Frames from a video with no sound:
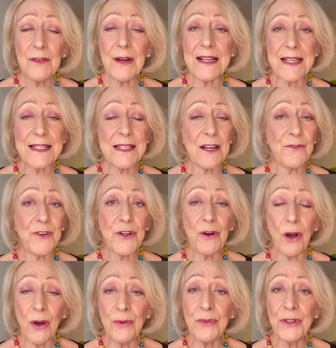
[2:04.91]
as I said, for
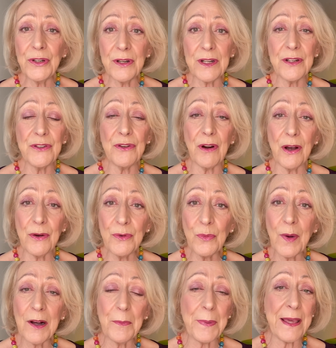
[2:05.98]
your own good and your own
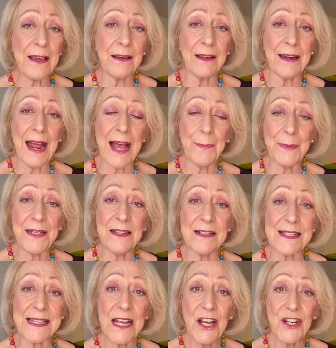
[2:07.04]
well-being and
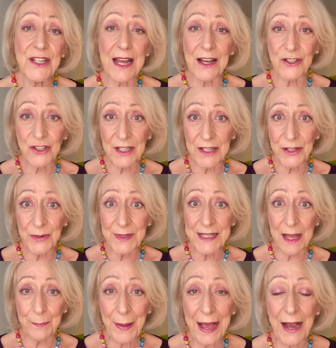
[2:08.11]
happiness to actually use
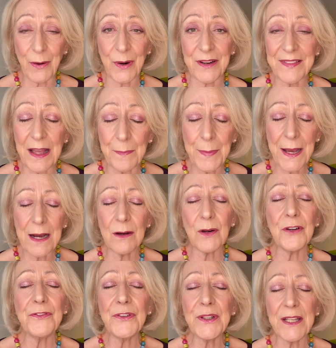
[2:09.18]
that power, that power
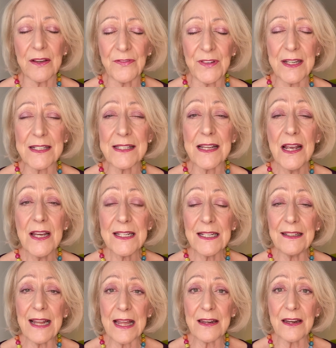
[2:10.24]
of forgiveness to
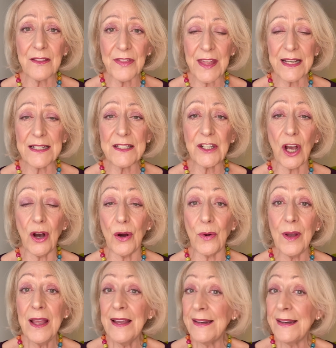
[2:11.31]
let things go.